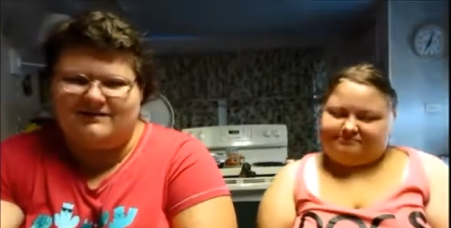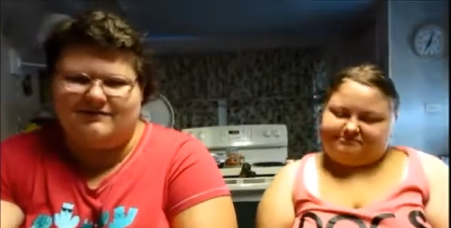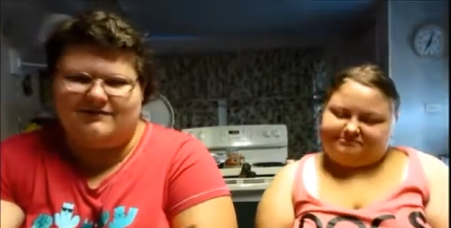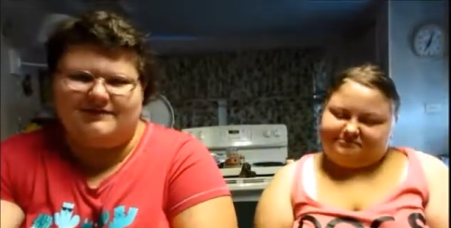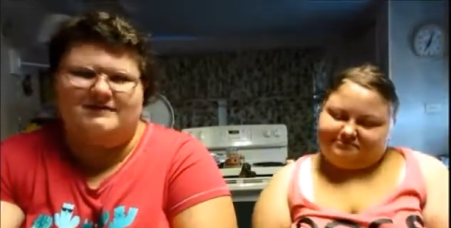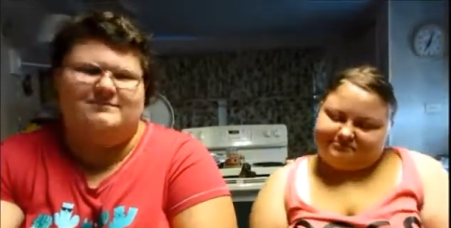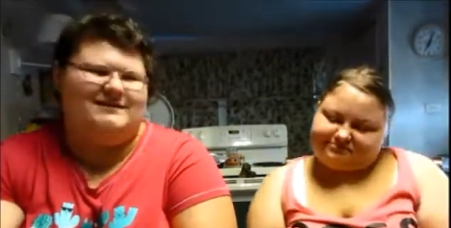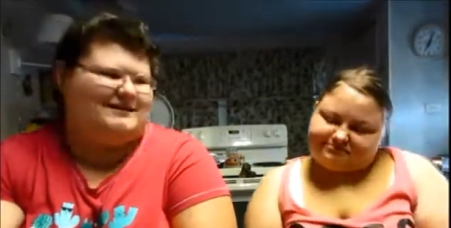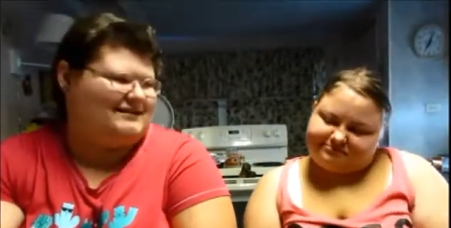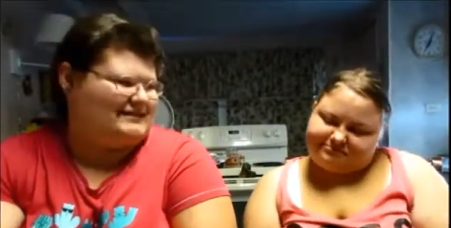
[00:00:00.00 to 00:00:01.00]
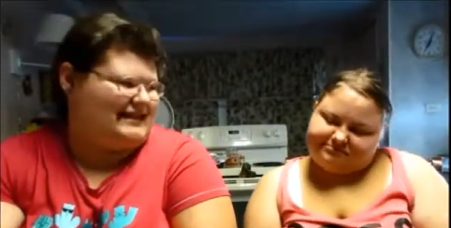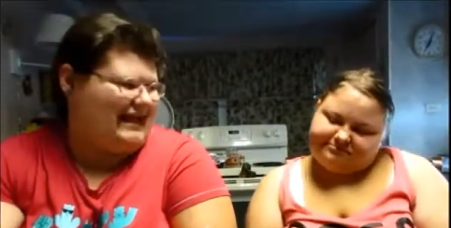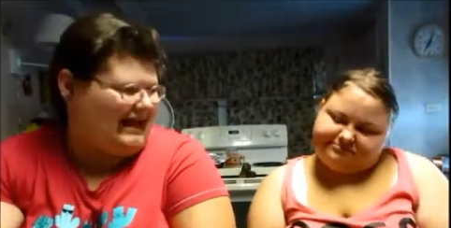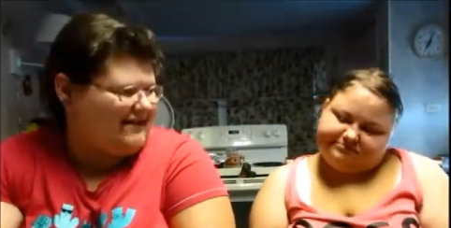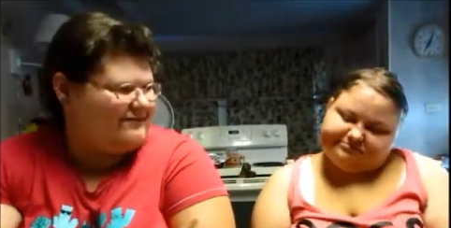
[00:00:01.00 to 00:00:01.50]
Speaker 1: of Adventure because they
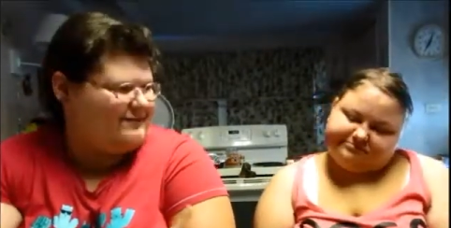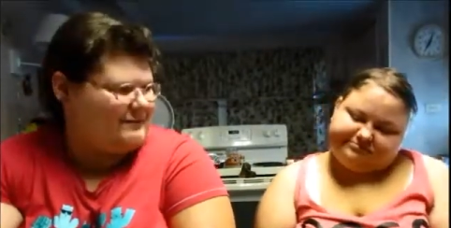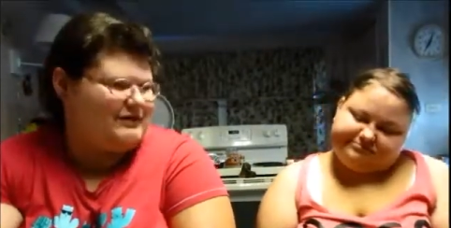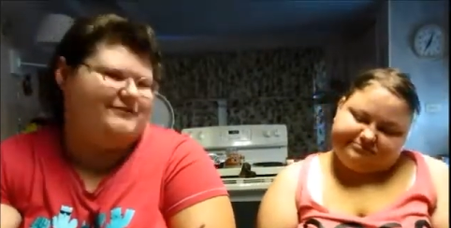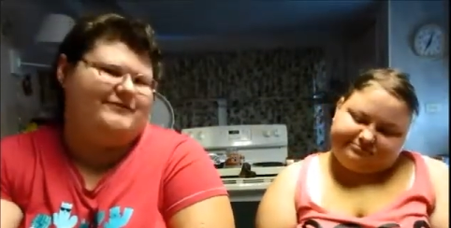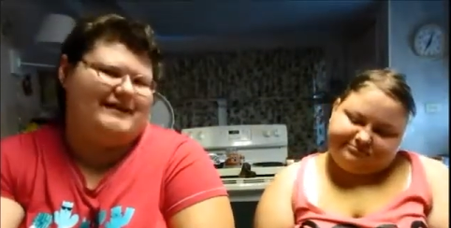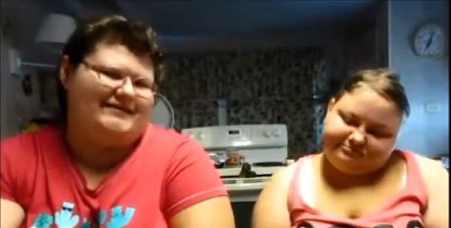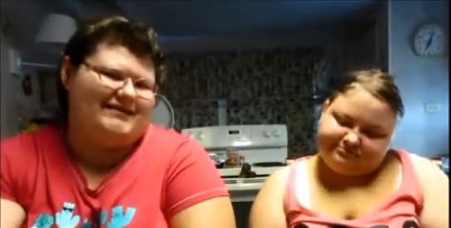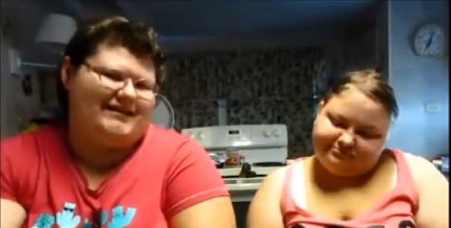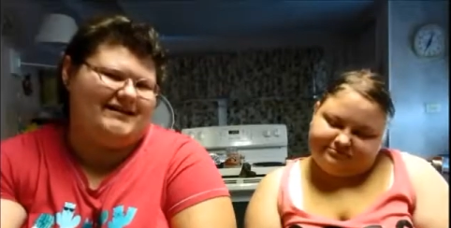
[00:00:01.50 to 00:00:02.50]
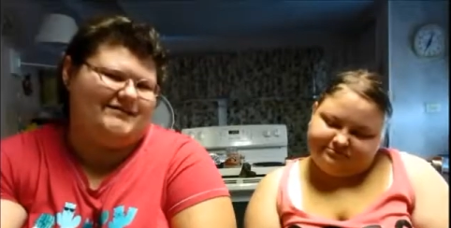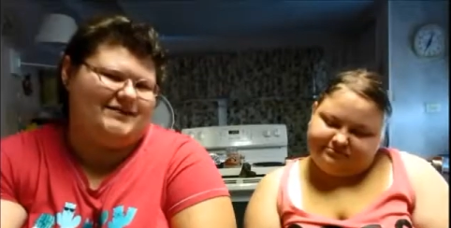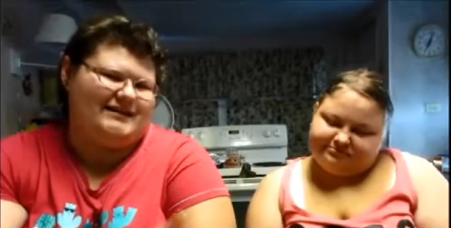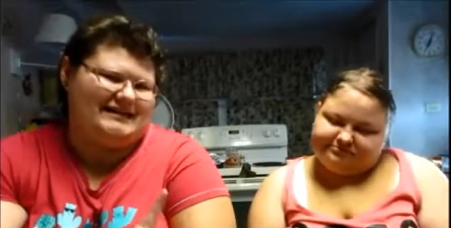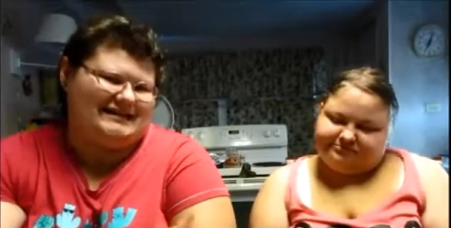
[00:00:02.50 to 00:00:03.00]
have the Marvel area, even though
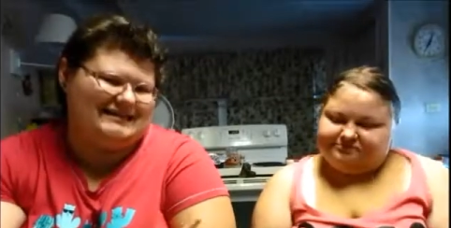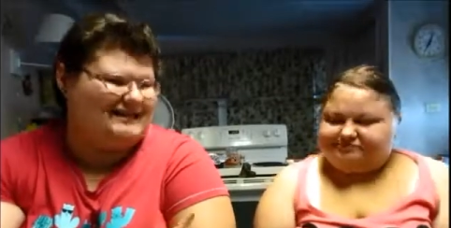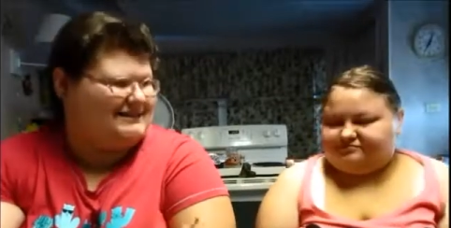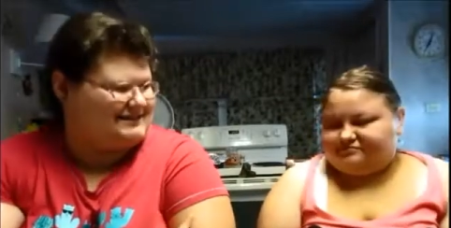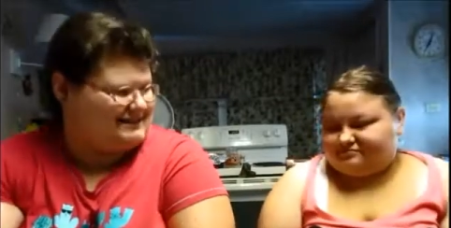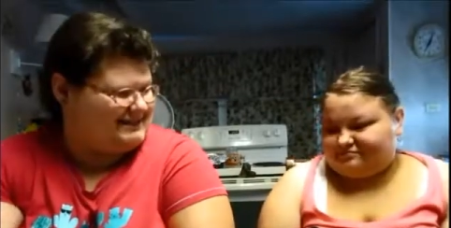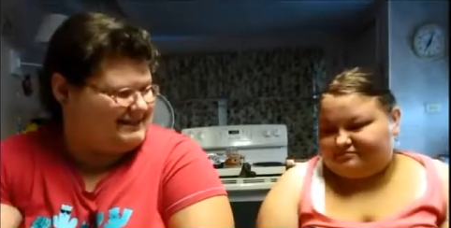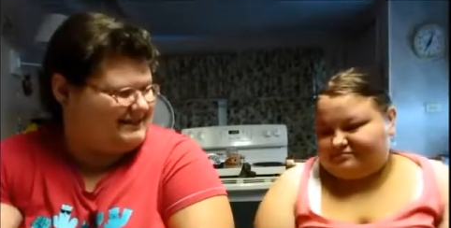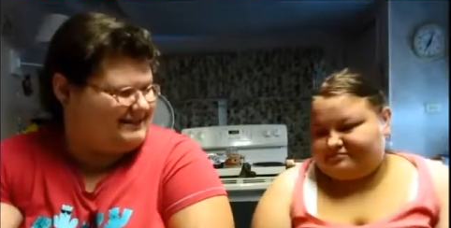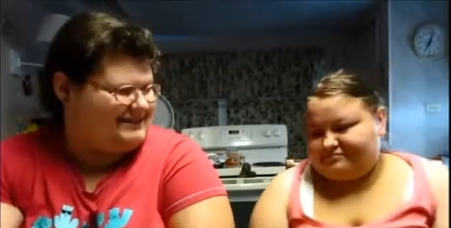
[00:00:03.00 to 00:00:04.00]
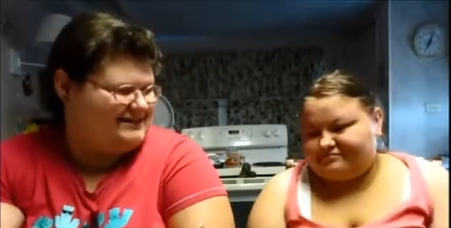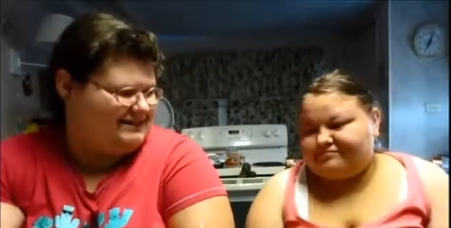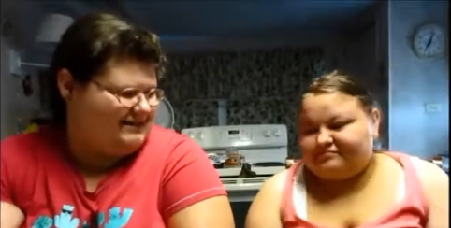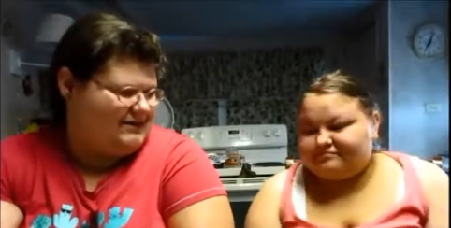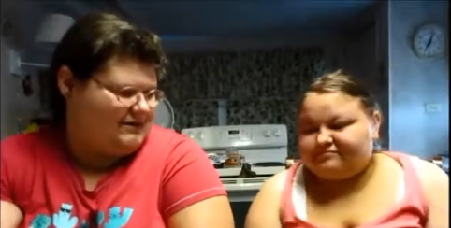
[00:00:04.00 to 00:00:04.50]
I didn't get to see it.
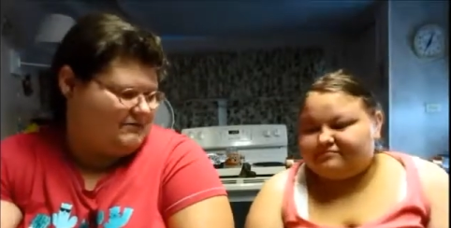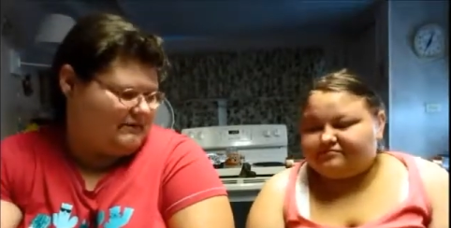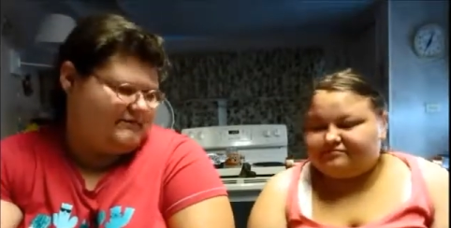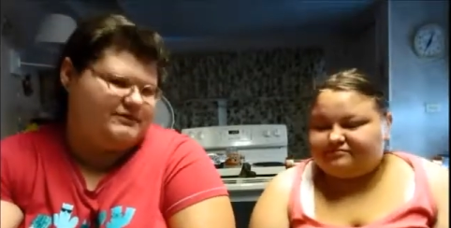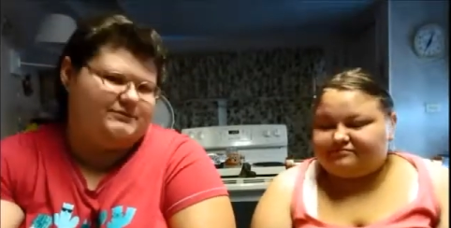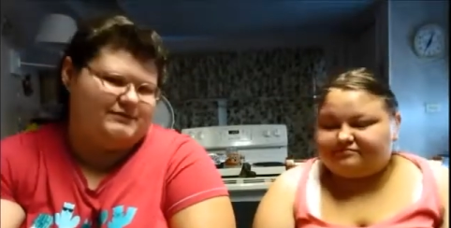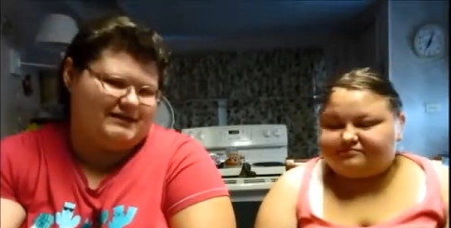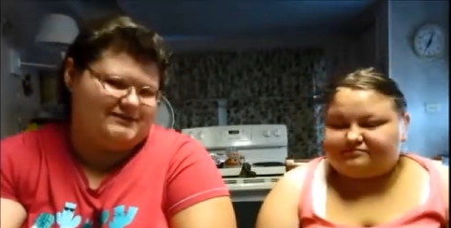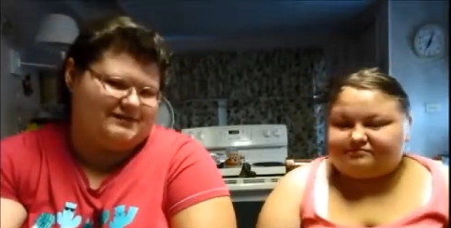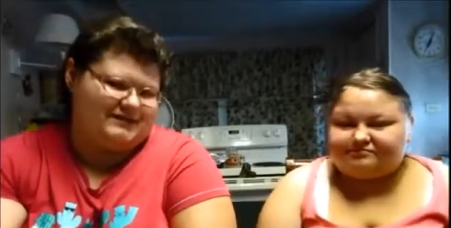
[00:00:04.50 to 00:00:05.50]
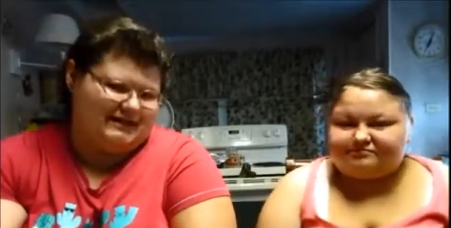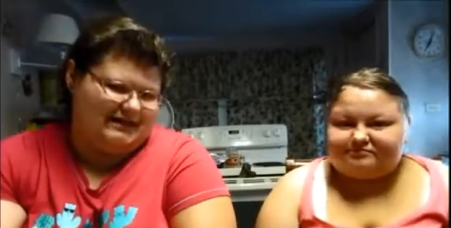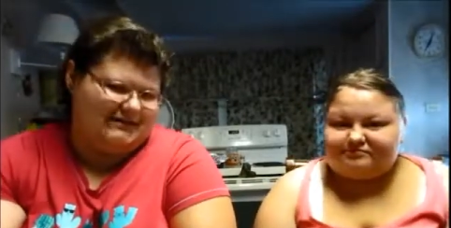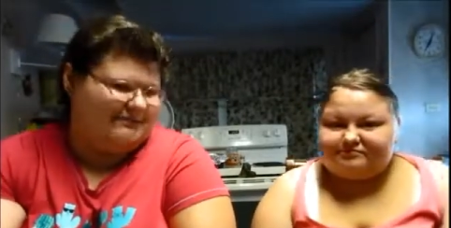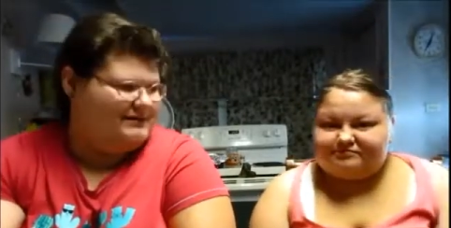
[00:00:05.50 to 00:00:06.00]
We were too pressed for
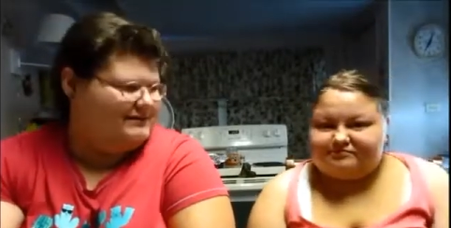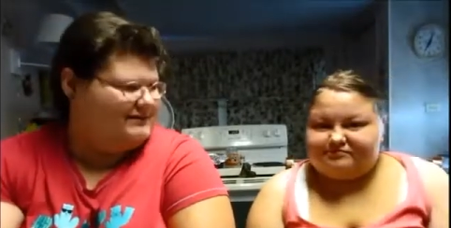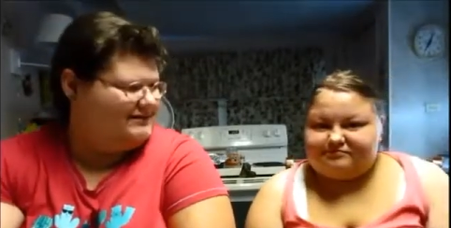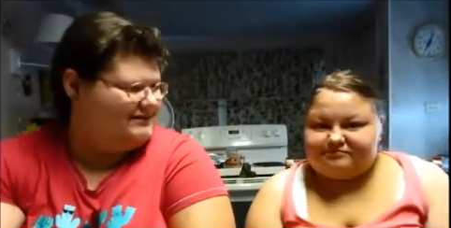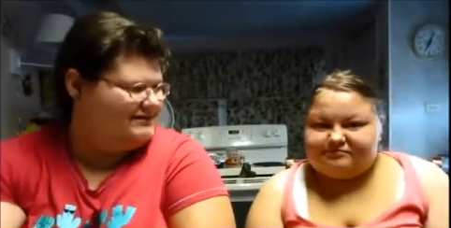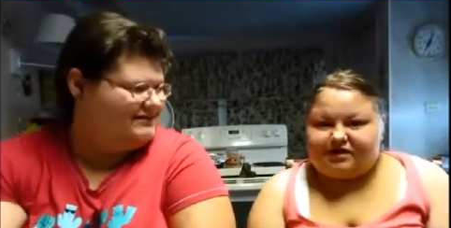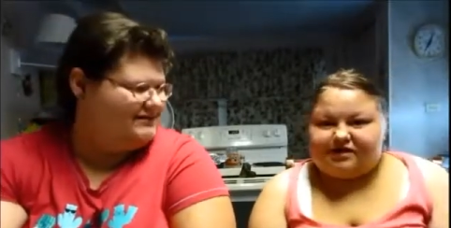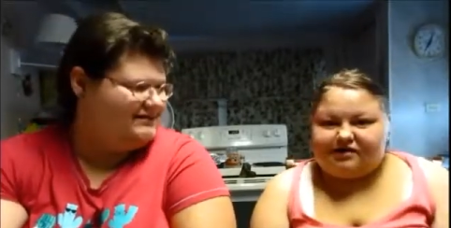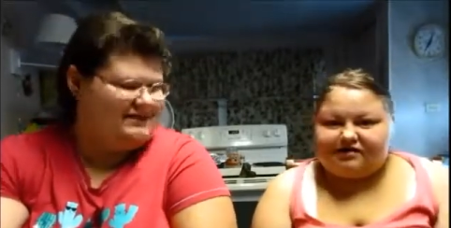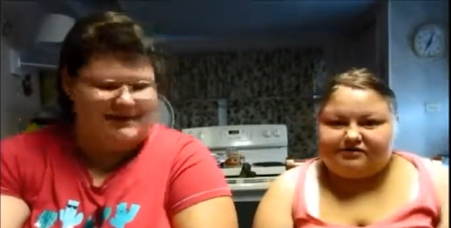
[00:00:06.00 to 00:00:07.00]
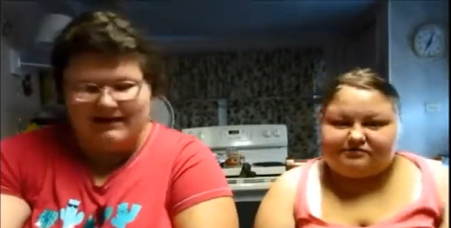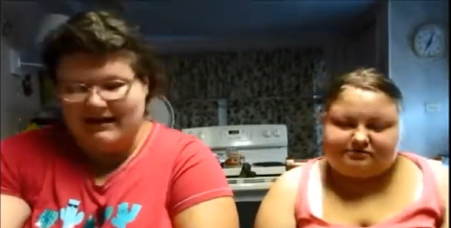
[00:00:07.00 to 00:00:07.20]
time. Yeah.